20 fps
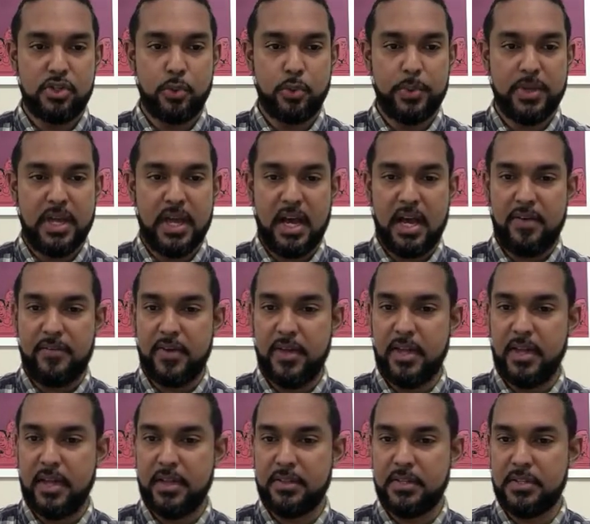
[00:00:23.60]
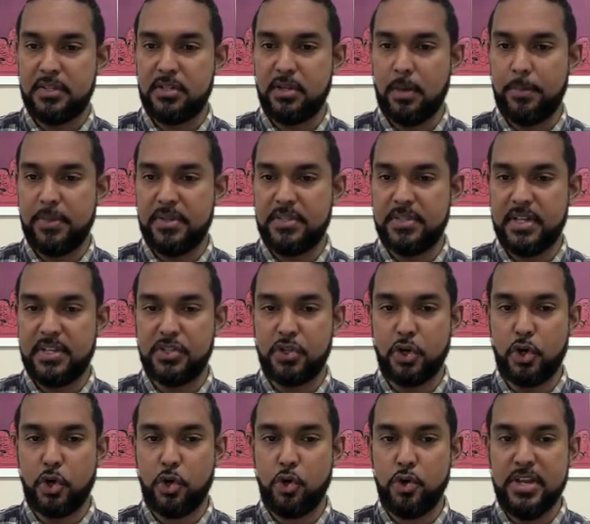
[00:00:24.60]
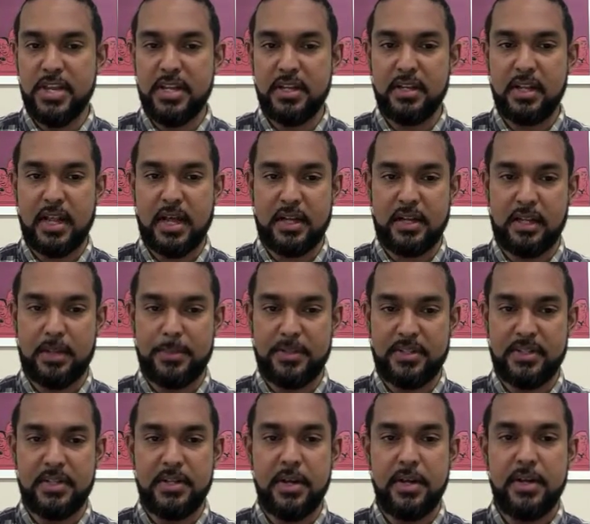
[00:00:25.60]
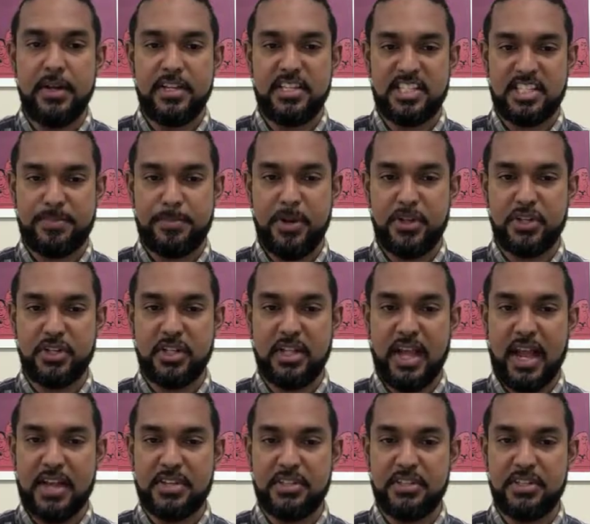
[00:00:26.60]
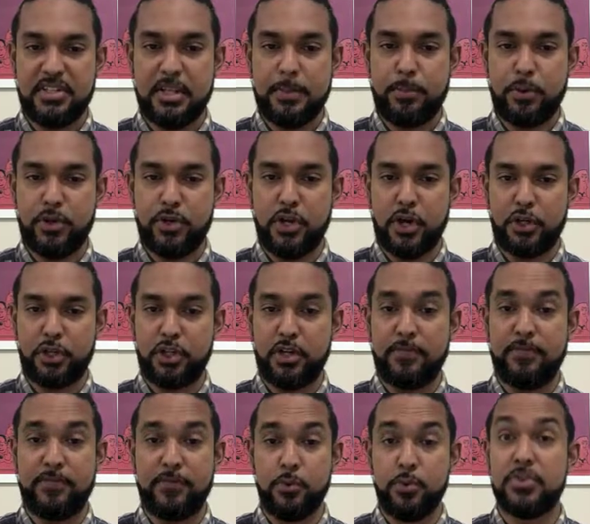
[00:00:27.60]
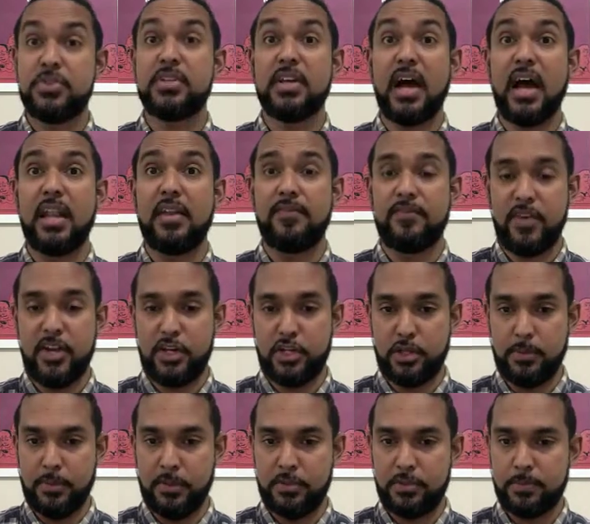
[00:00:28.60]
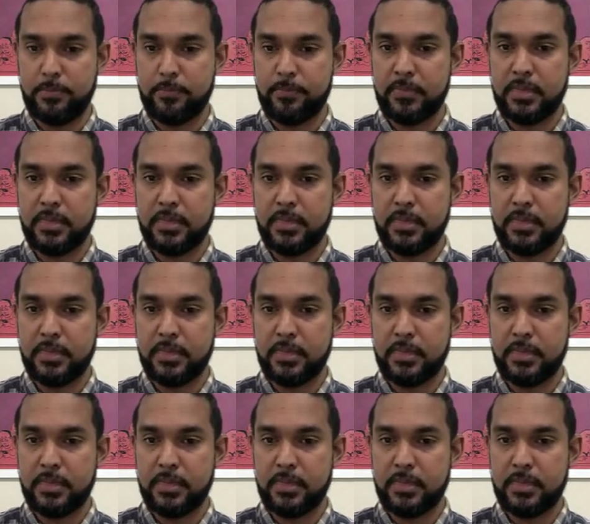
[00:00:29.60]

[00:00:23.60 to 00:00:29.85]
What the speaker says: So we have here at the top, it says Greenland Limited specializes in the production of fruits and vegetables.